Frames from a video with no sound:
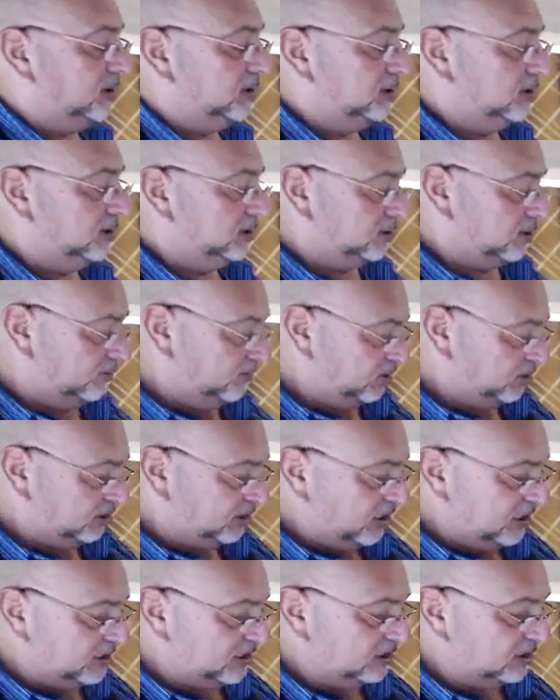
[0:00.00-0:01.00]
So I'm just going to
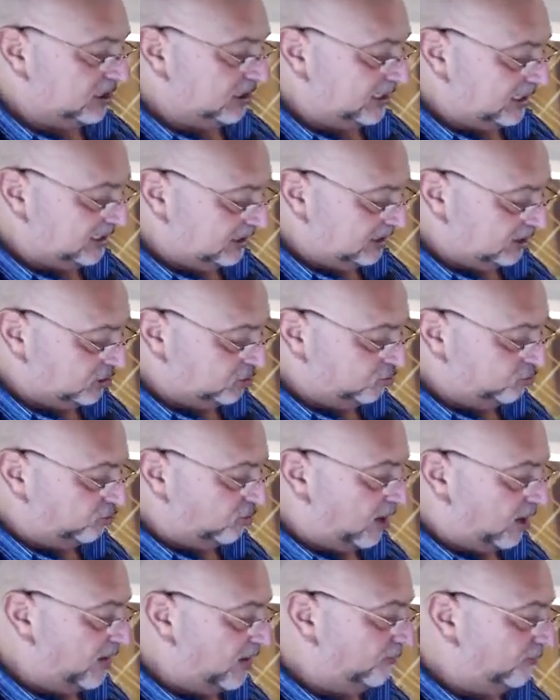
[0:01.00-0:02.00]
let this dry
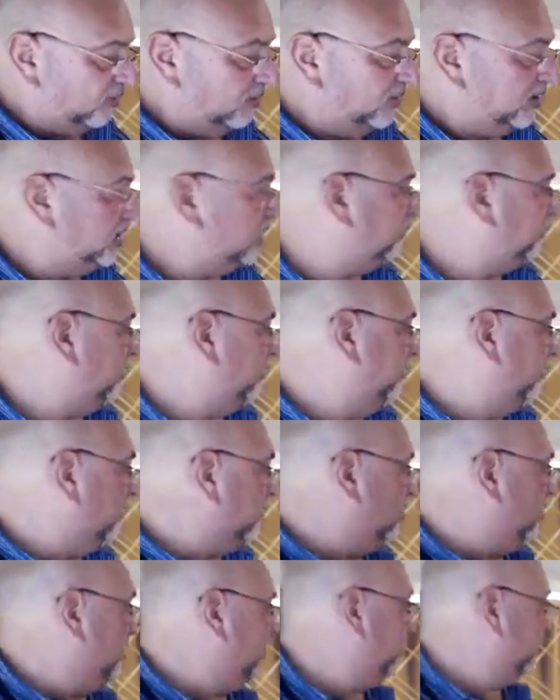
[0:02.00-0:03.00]
for a minute before we put